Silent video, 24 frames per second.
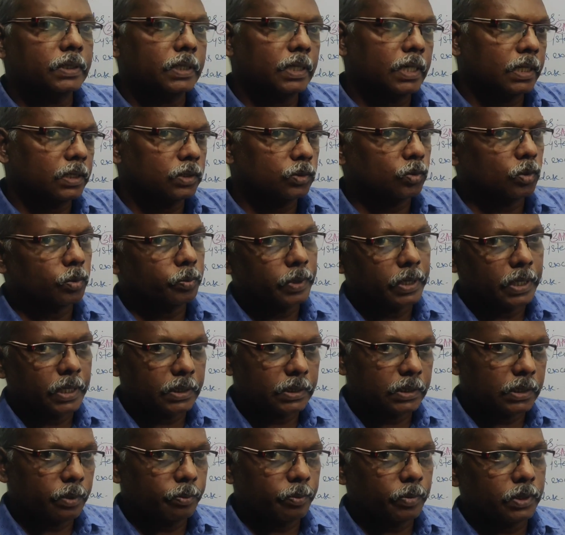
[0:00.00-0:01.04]
There are so many
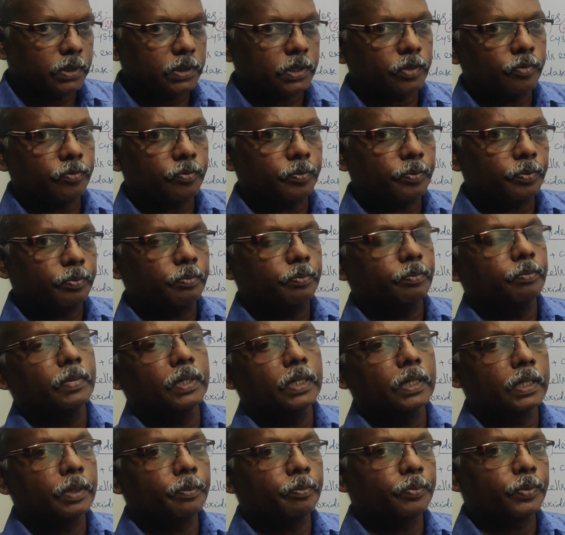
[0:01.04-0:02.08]
examples of
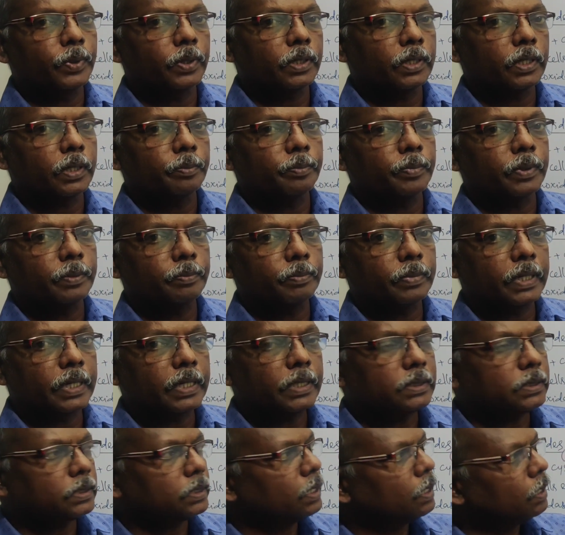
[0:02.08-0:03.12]
important
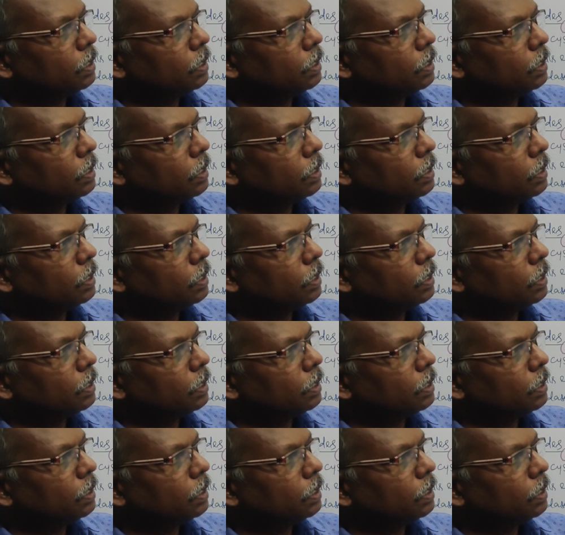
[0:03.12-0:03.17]
peptides.